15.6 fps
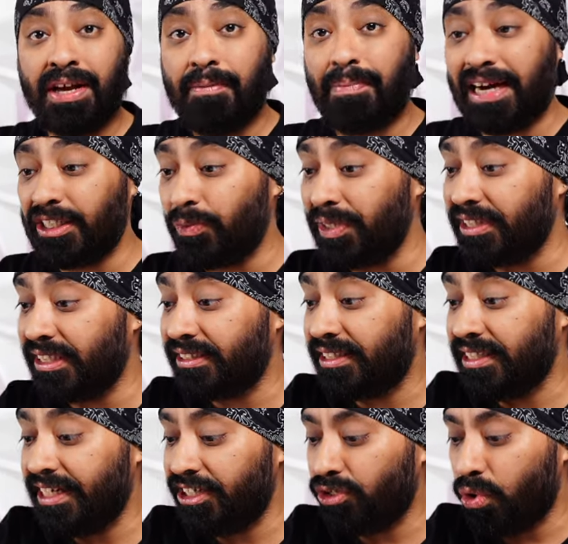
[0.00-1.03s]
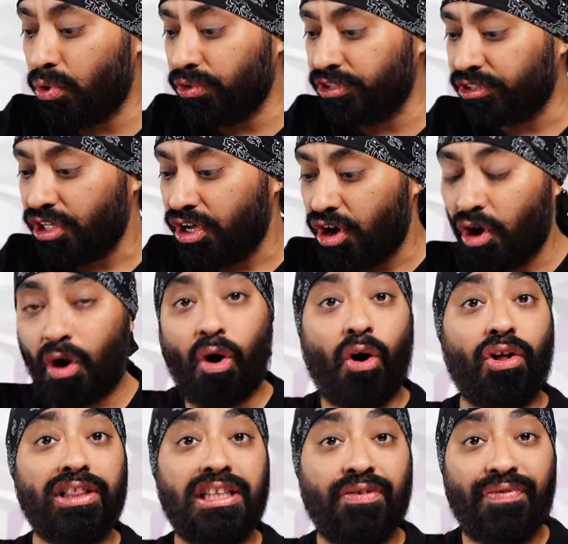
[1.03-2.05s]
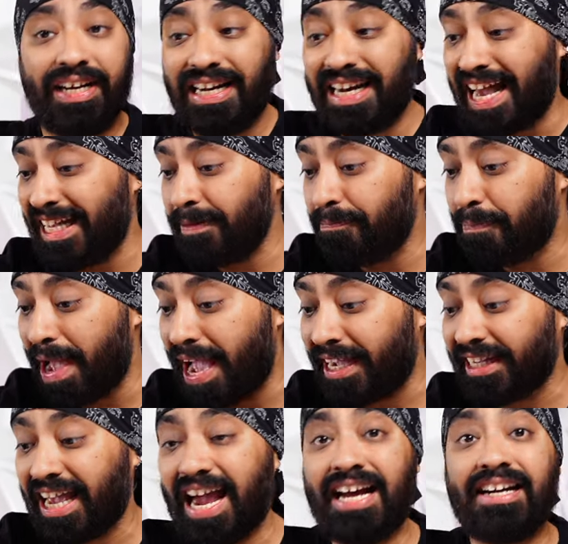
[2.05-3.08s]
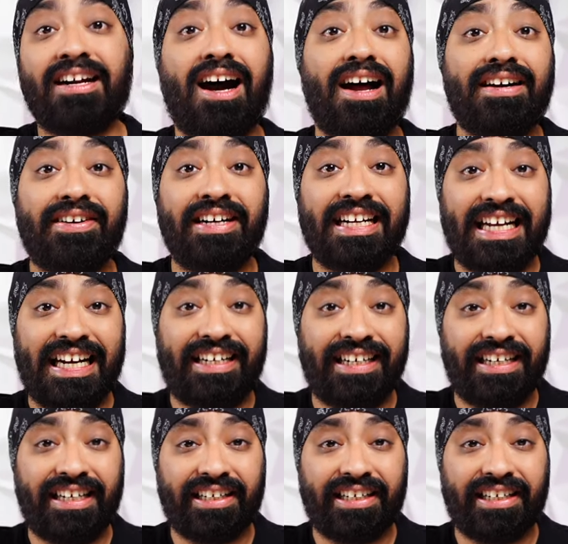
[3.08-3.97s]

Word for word: By the way, this lid goes all the way lying back at 180